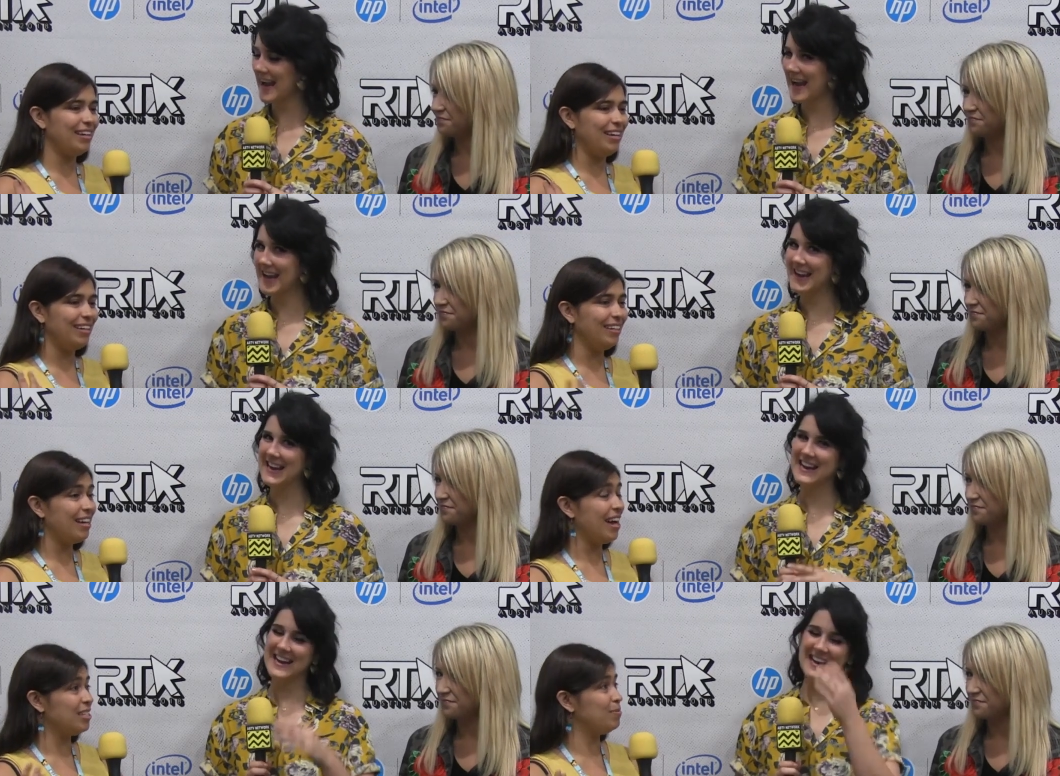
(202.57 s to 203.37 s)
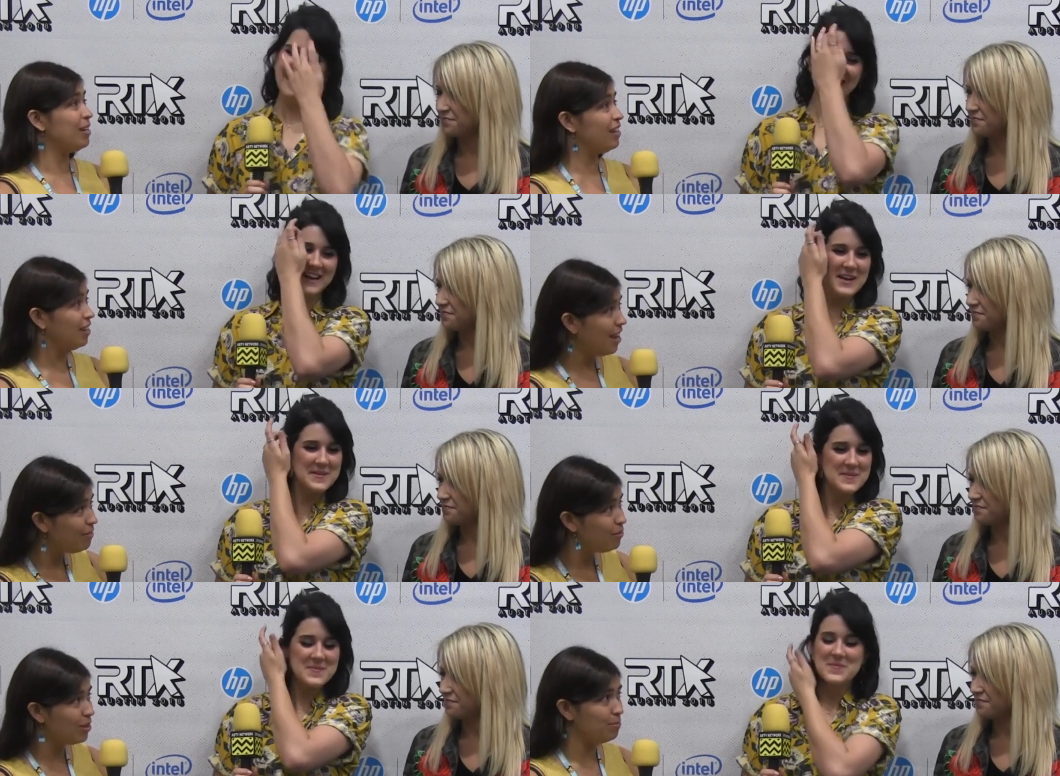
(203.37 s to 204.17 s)
Speaker 1: Ilia has been in
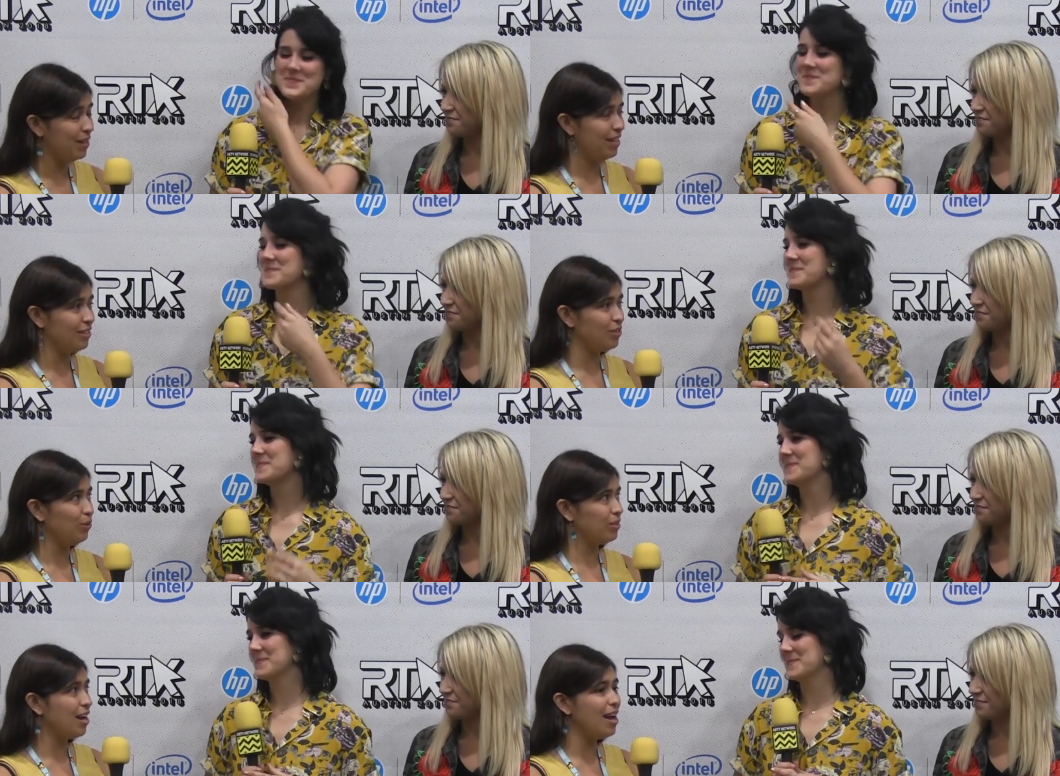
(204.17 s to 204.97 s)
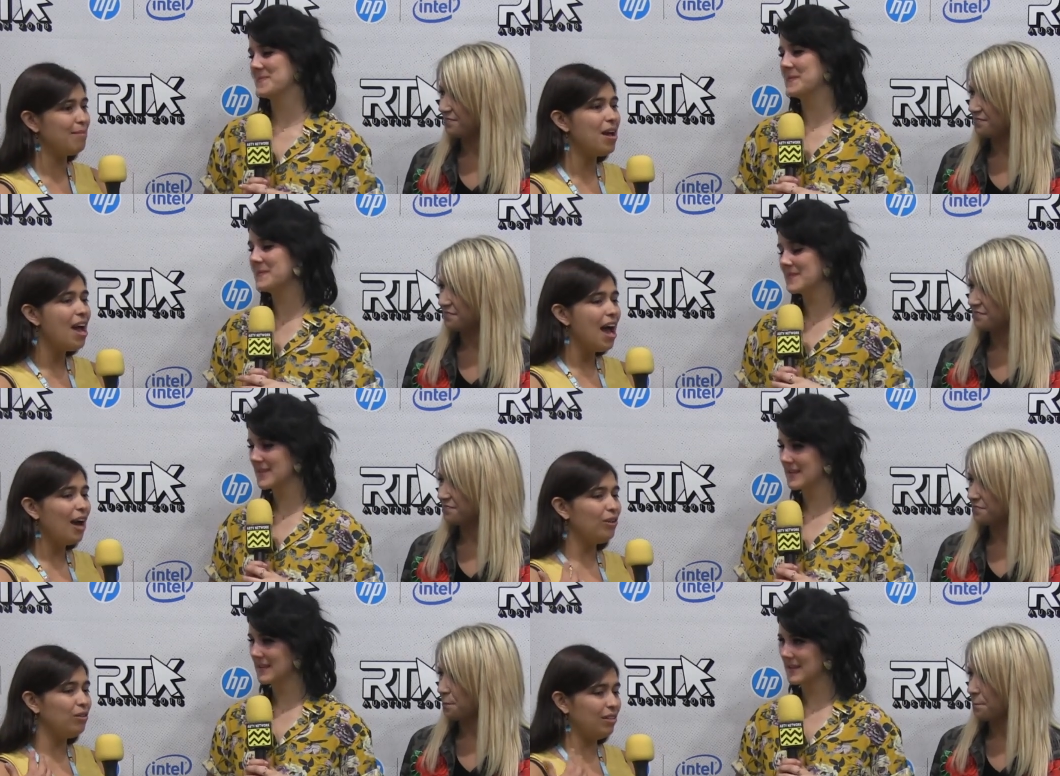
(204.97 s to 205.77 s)
love with Blake this whole time, mm-hmm.
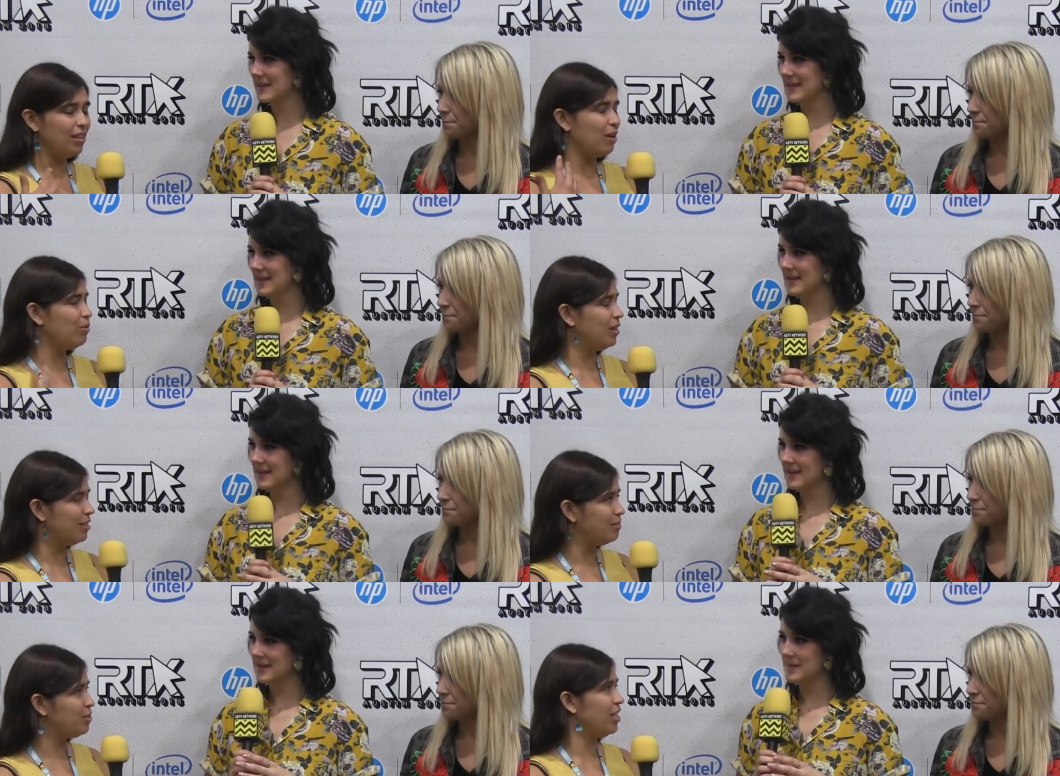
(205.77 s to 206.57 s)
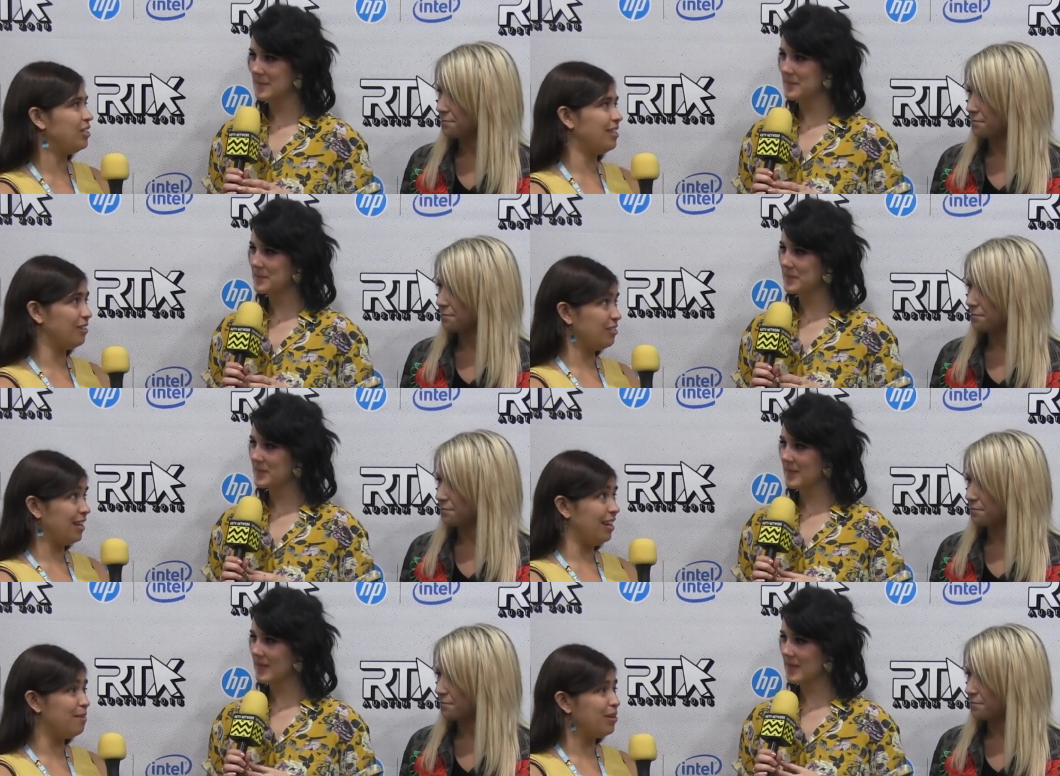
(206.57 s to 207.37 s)
how do you think that will end up changing their
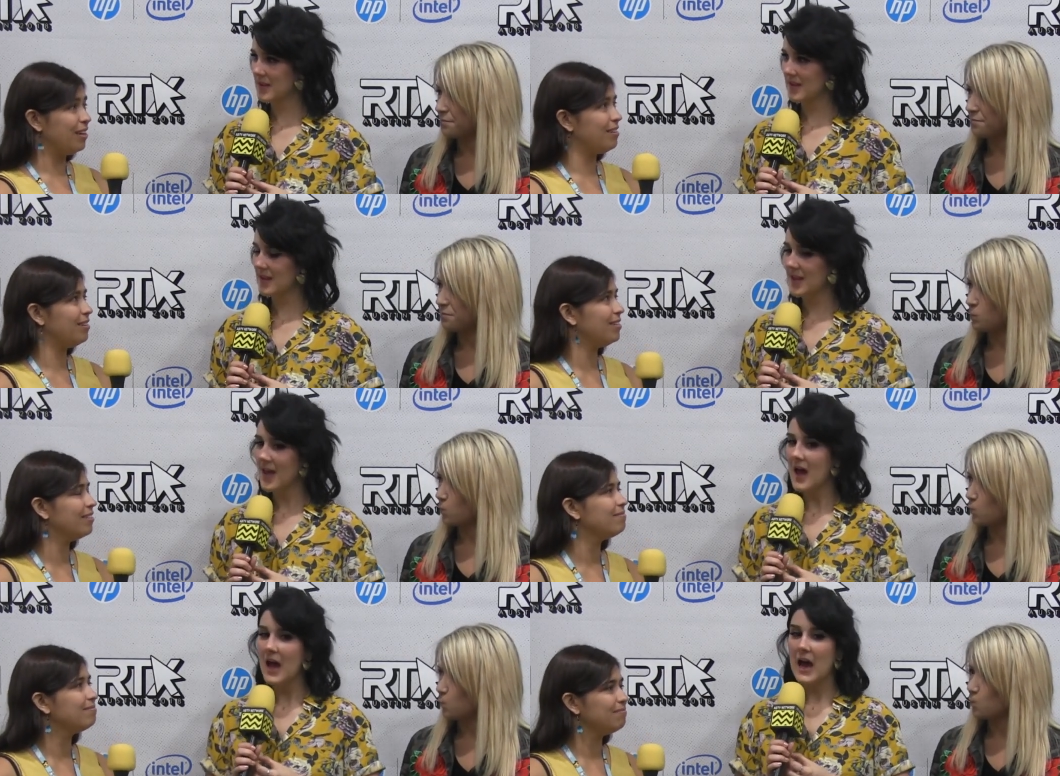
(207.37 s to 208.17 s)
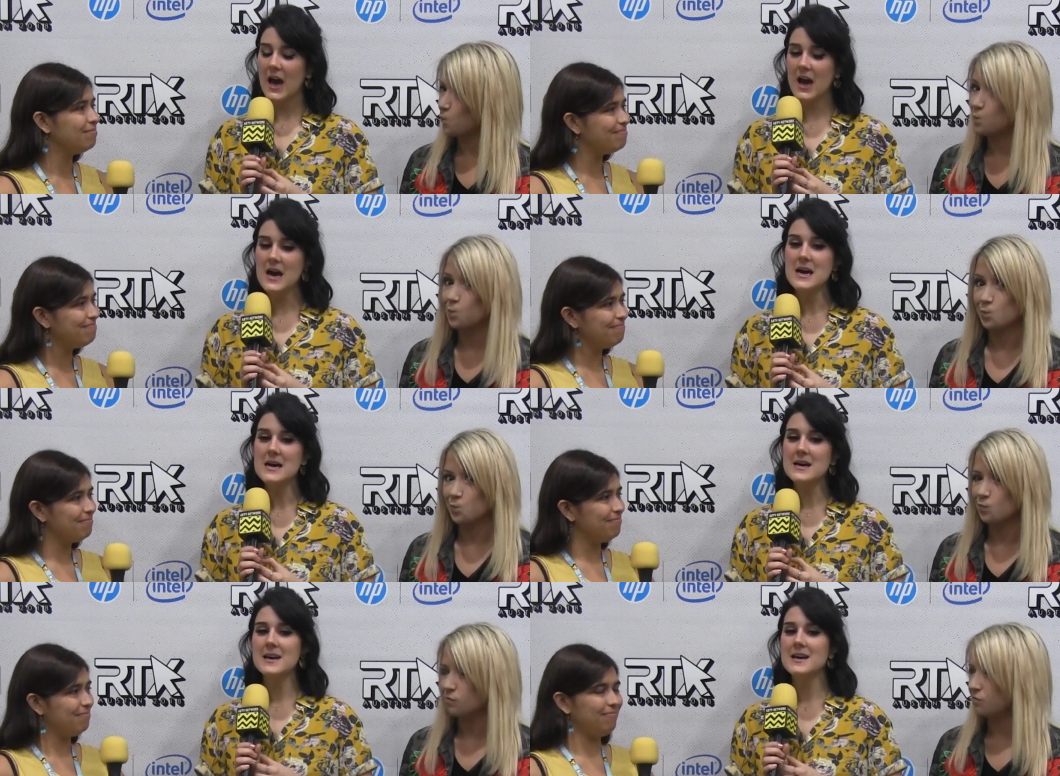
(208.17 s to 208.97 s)
dynamic?
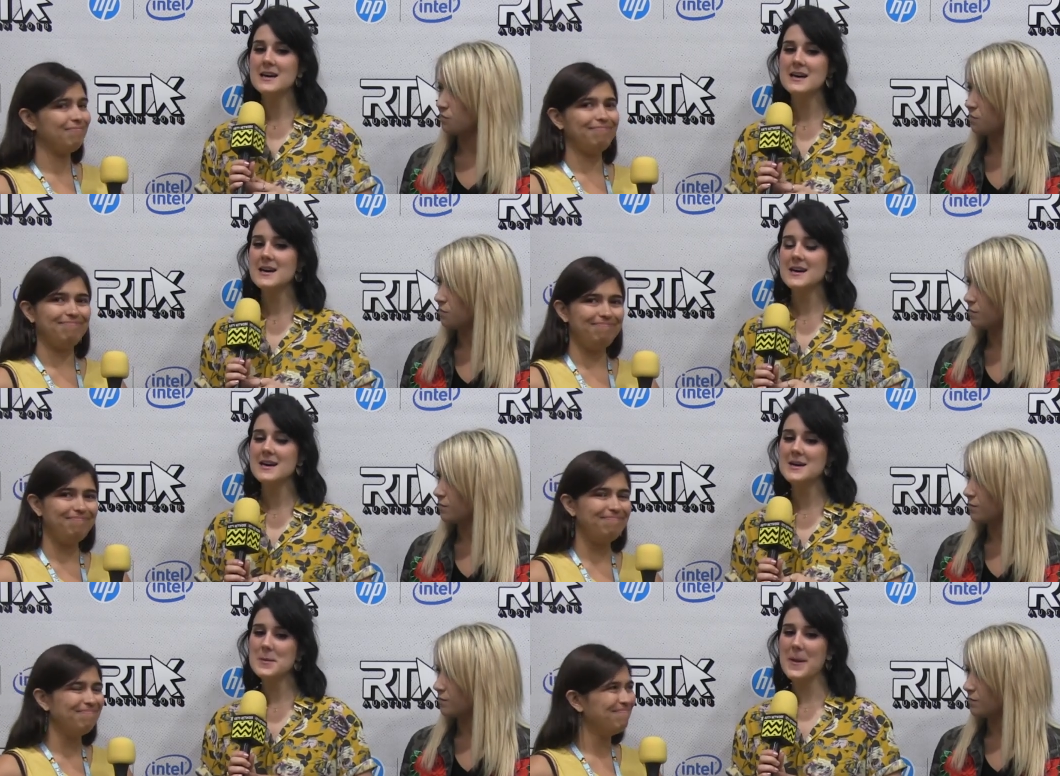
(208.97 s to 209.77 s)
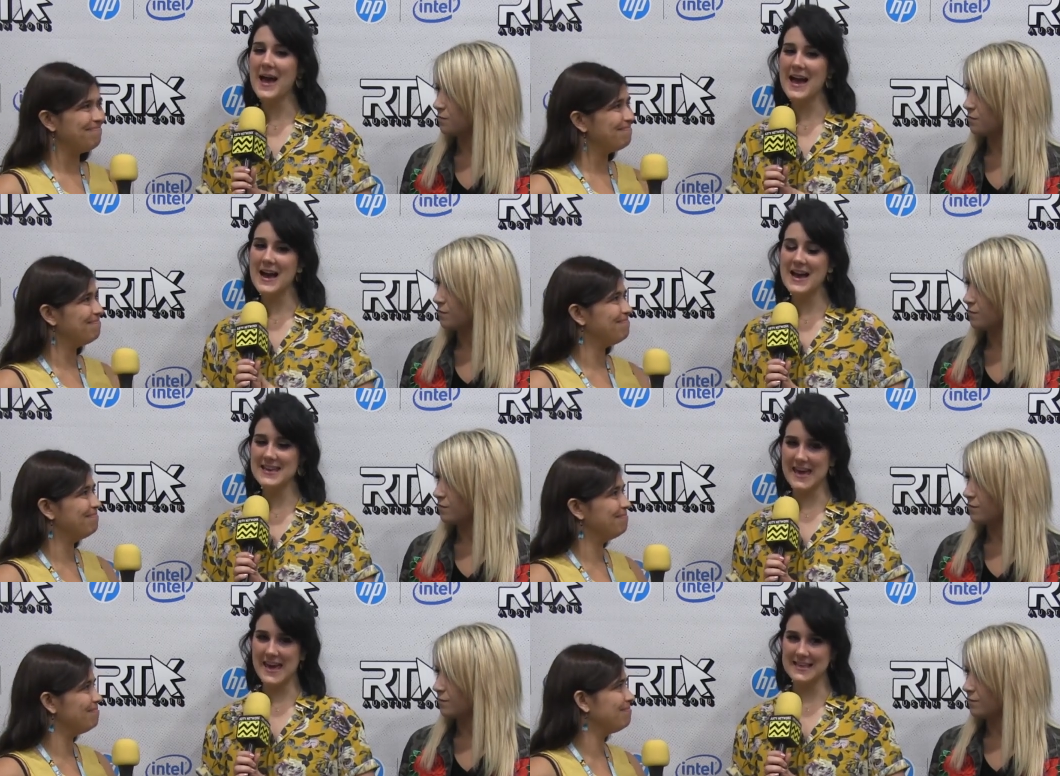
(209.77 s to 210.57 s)
Speaker 2: Um, I
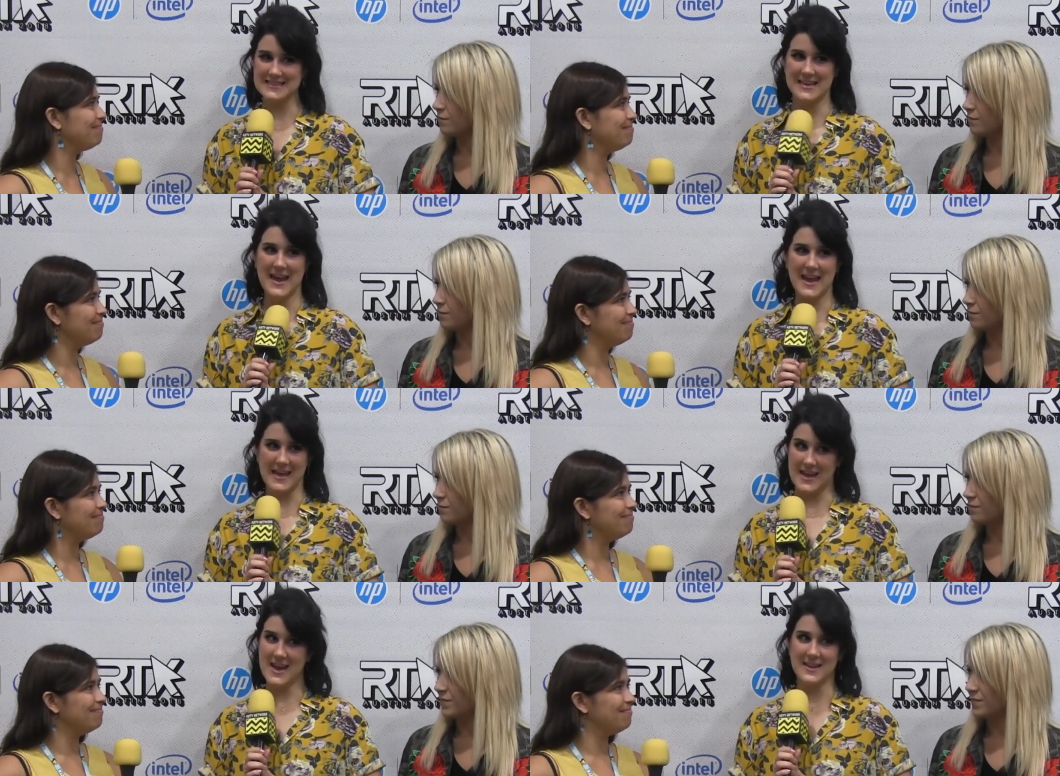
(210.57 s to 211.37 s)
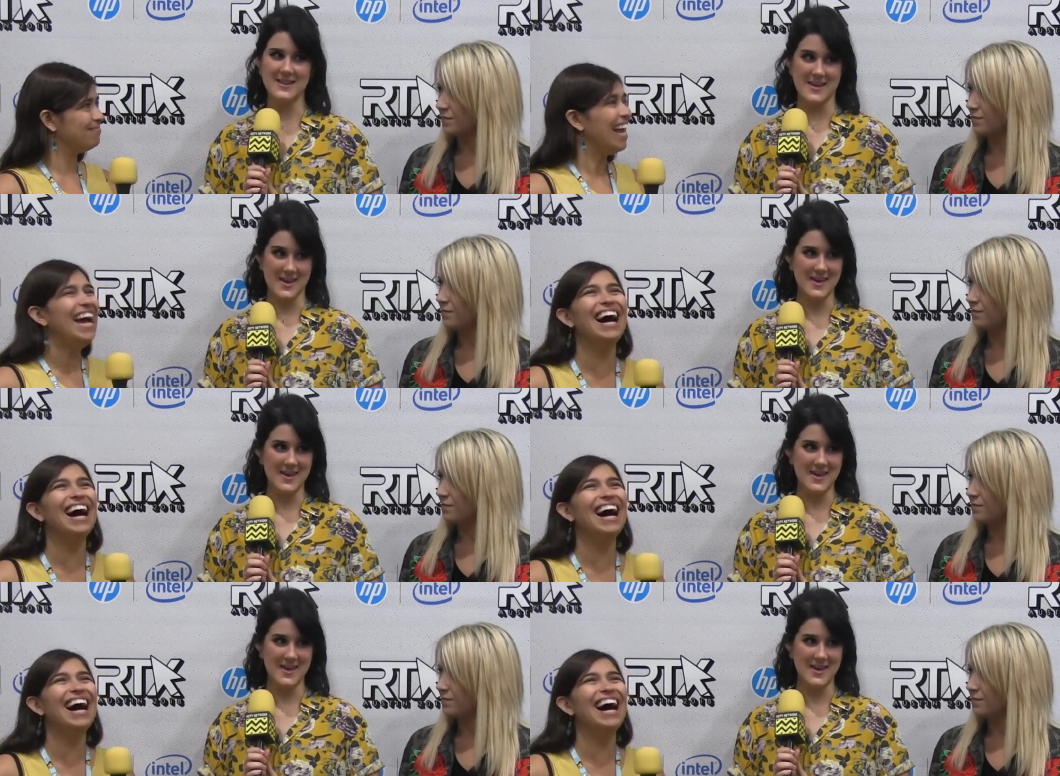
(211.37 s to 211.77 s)
can't say anything